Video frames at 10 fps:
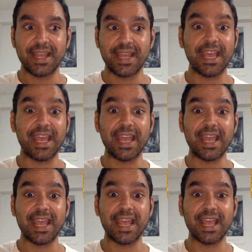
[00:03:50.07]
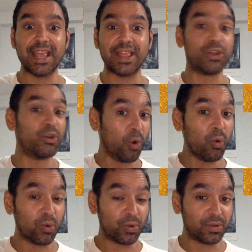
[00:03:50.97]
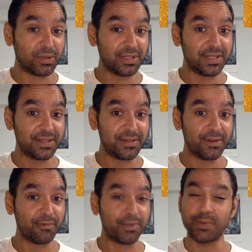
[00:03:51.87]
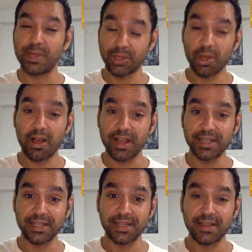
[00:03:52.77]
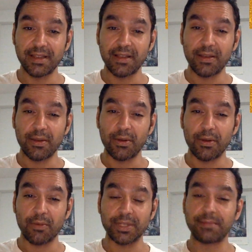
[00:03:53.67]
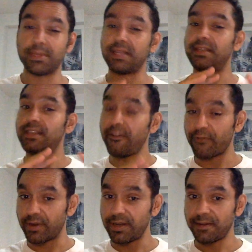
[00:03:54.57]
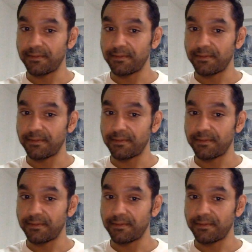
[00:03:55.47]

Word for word: it, the gold, which we thought was something different,